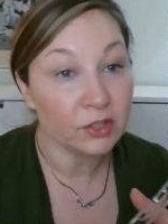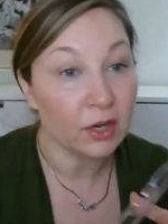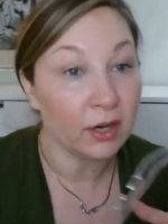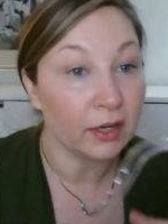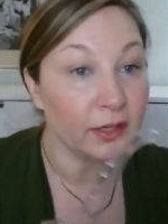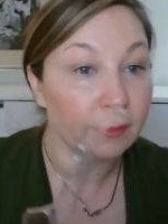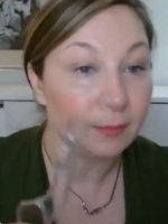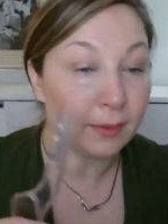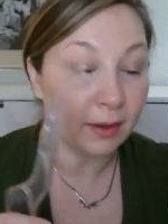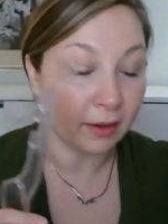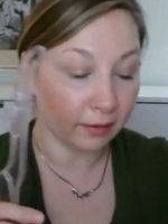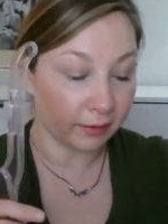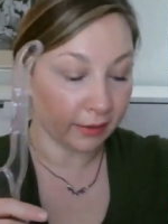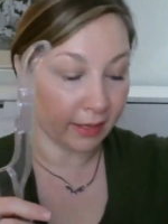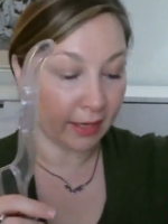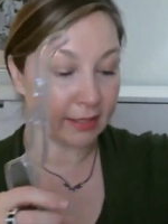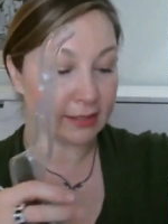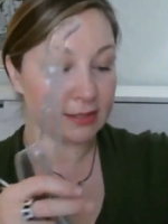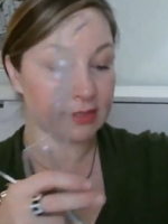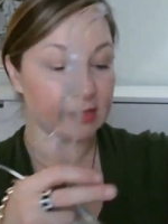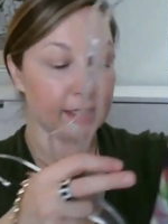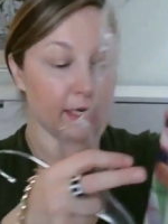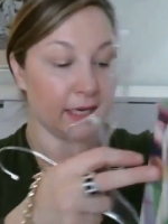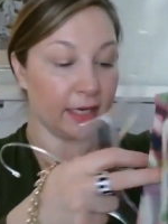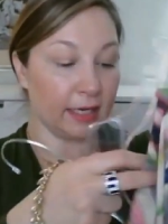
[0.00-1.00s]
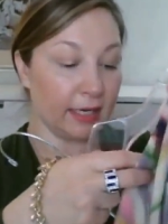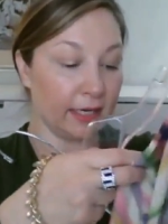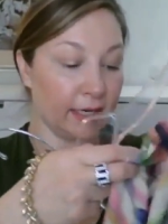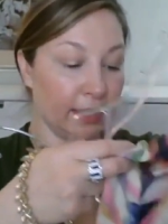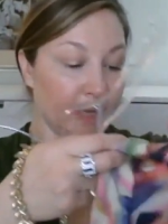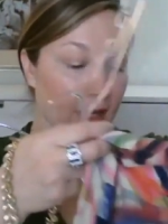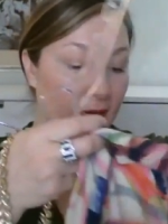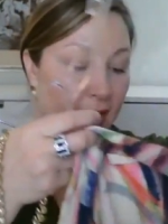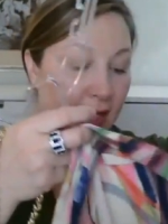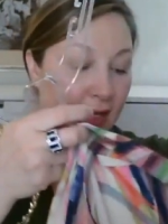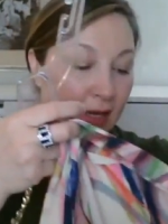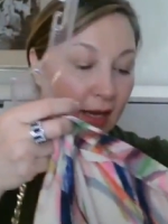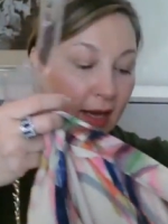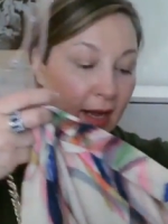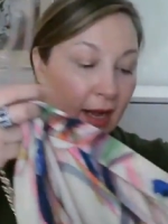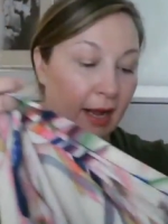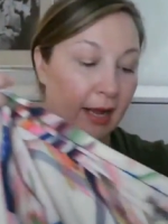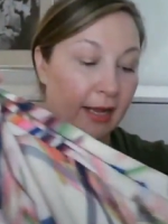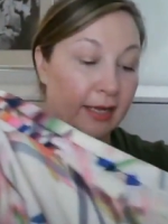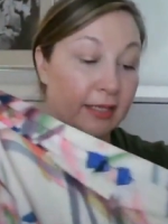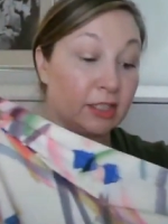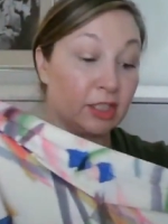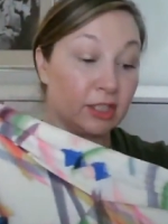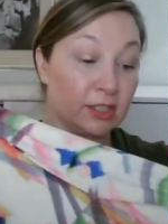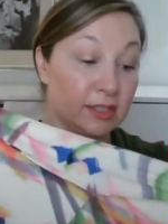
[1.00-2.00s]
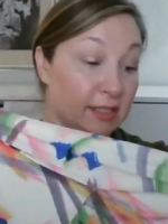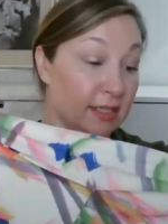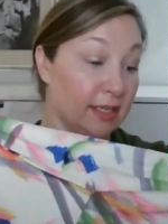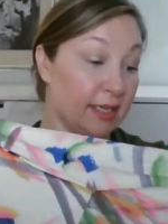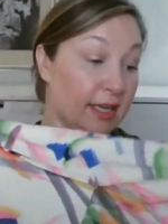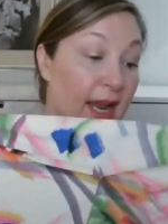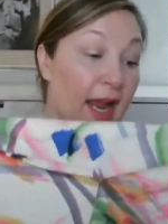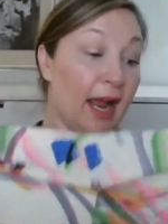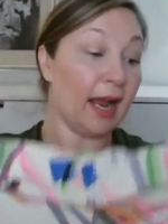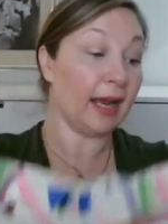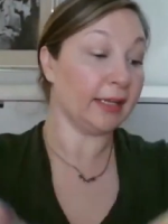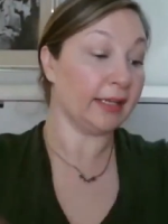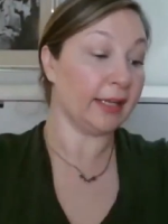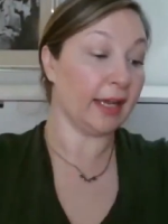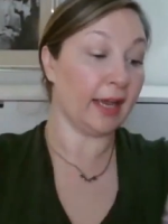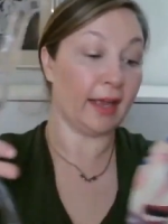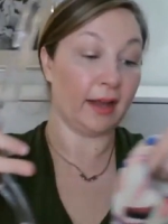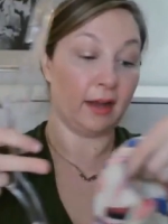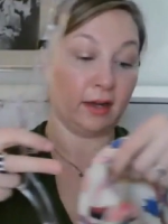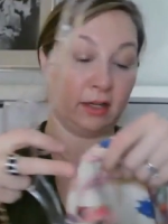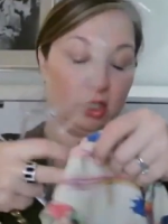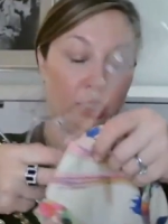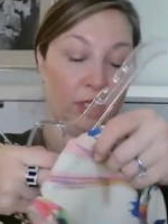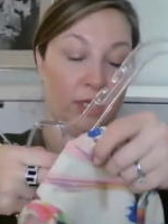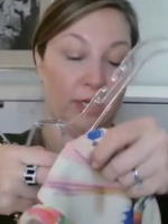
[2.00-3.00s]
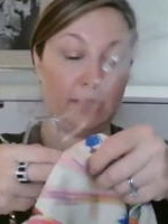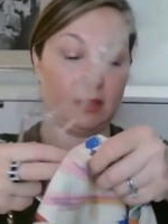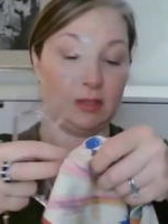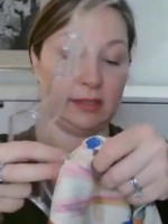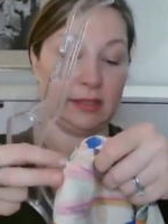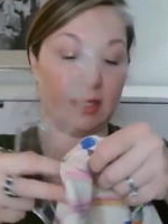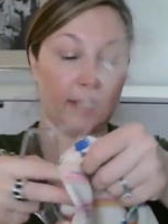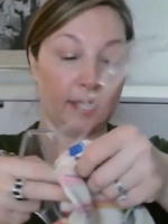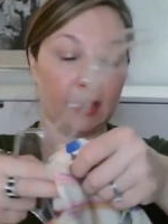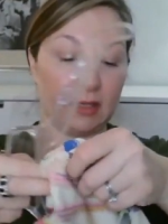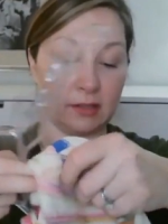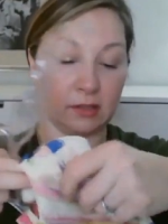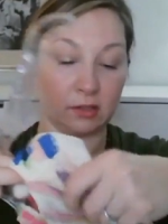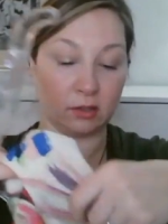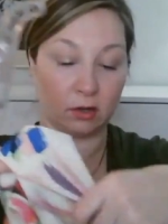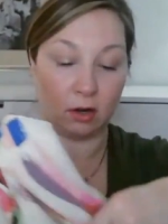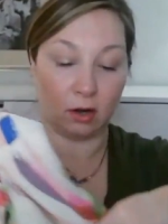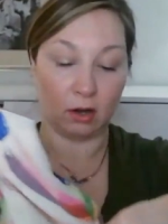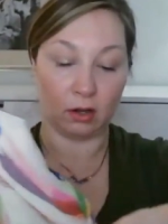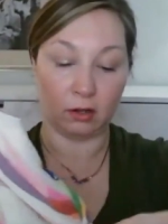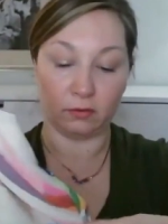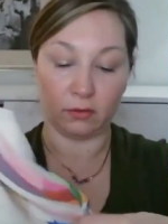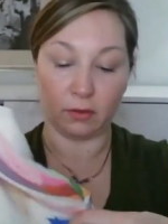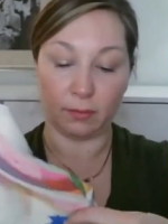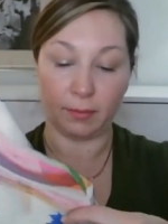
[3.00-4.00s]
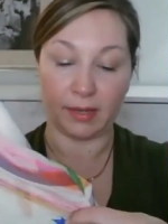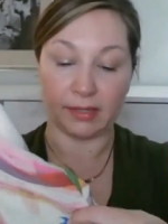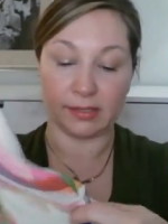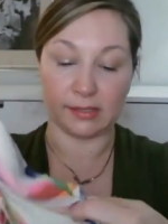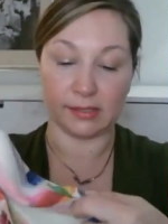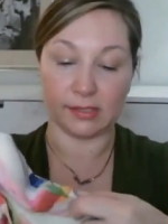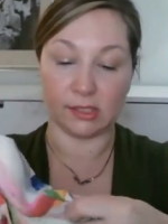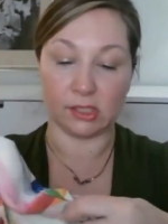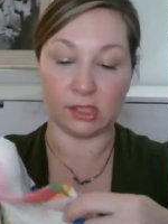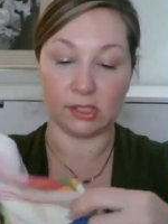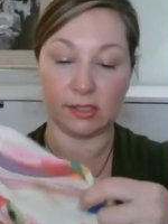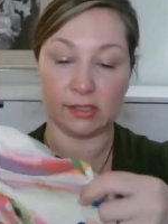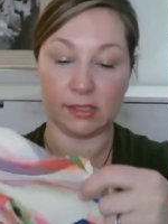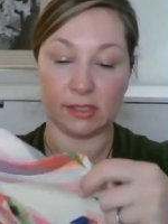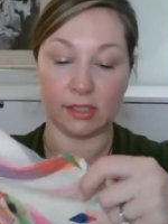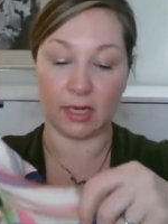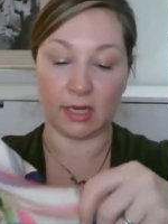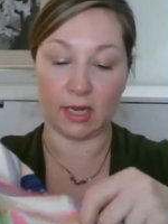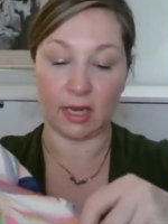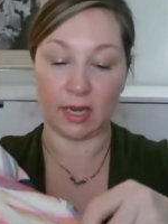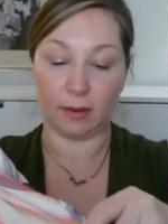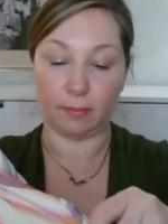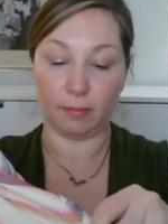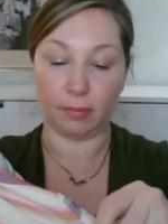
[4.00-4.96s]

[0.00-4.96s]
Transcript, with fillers: talking about last night. I just did not get a chance to answer all of the messages today,